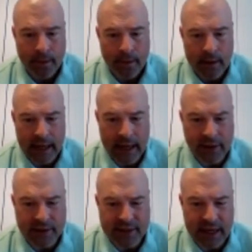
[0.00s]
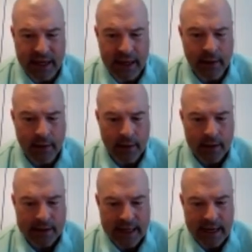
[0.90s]
Again, you see,
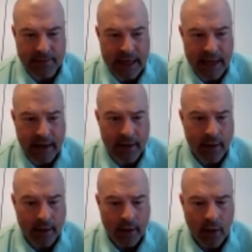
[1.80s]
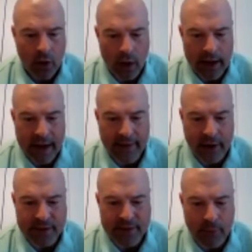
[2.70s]
same thing. Jorge,
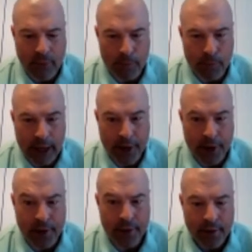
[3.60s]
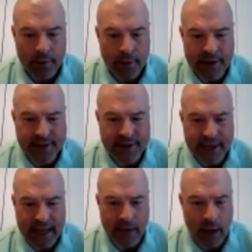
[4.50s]
very smart player, reads the
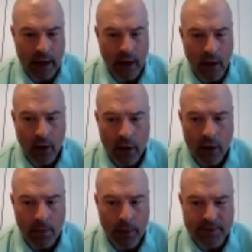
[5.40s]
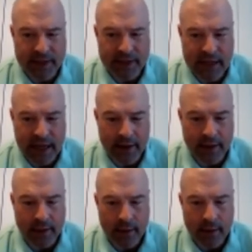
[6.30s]
game well, bumps the cut,
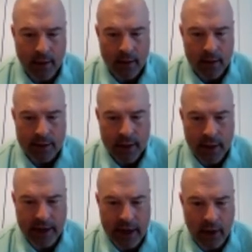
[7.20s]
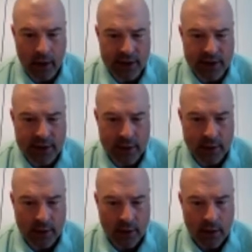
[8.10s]
So here he goes.
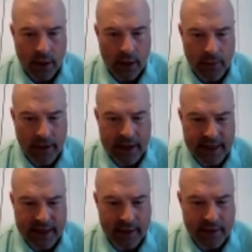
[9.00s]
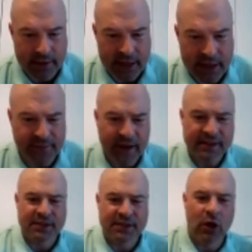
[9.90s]
He reads it.
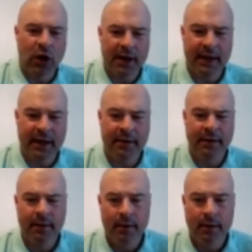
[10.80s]
Defense is caught in.